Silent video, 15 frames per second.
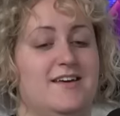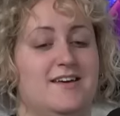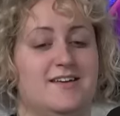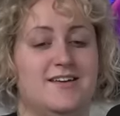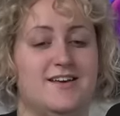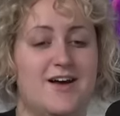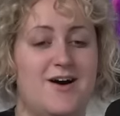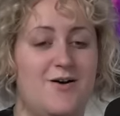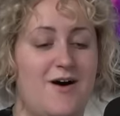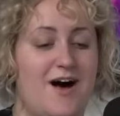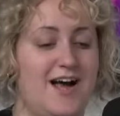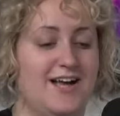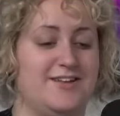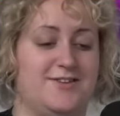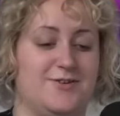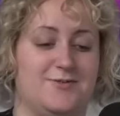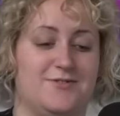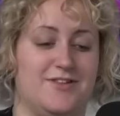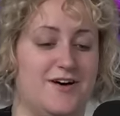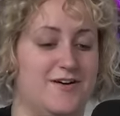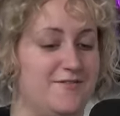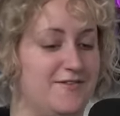You know, I do
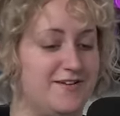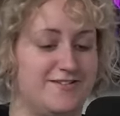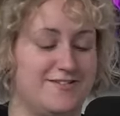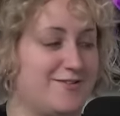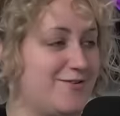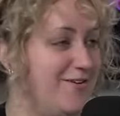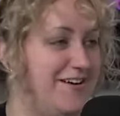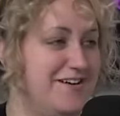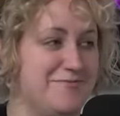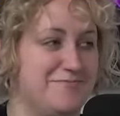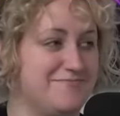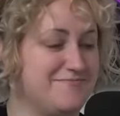love Instagram.